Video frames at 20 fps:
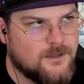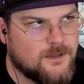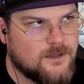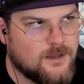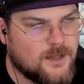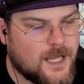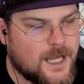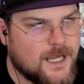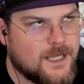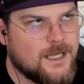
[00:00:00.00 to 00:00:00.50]

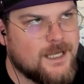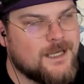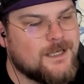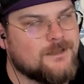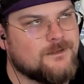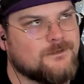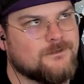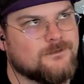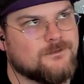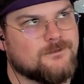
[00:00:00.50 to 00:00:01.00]
like
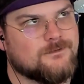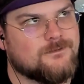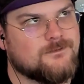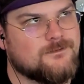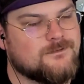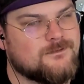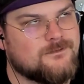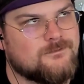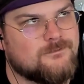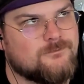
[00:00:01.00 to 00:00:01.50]
in
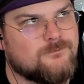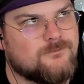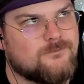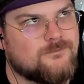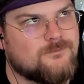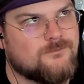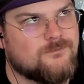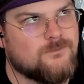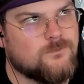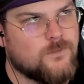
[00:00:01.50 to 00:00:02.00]

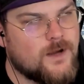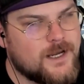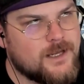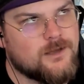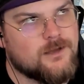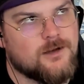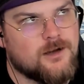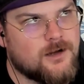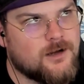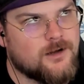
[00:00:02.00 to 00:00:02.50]

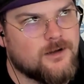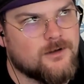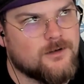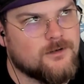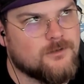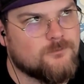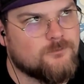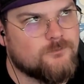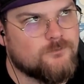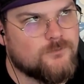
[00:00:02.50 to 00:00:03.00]

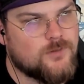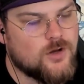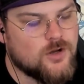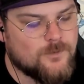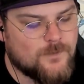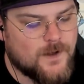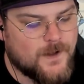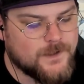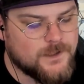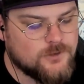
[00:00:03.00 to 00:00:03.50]
regular
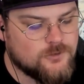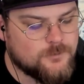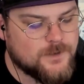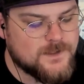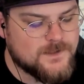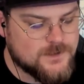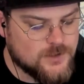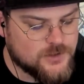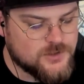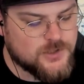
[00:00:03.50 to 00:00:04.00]
Pokemon, you would be
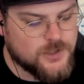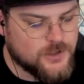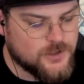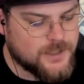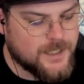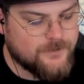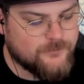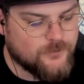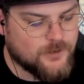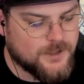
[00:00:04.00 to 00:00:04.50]
searching your
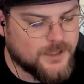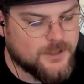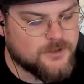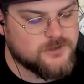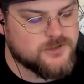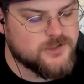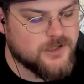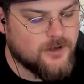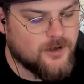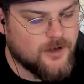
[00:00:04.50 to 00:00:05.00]
deck for an
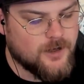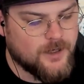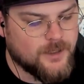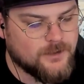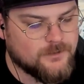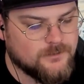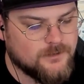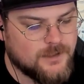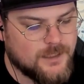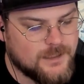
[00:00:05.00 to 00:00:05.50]
energy
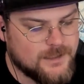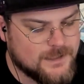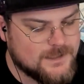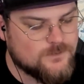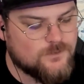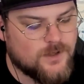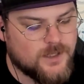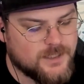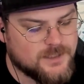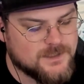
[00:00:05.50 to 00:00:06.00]
card. In this
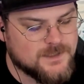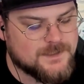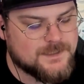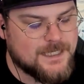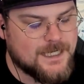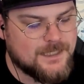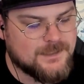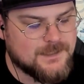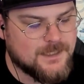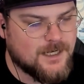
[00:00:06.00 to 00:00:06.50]
one, it just
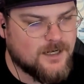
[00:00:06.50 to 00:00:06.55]
takes it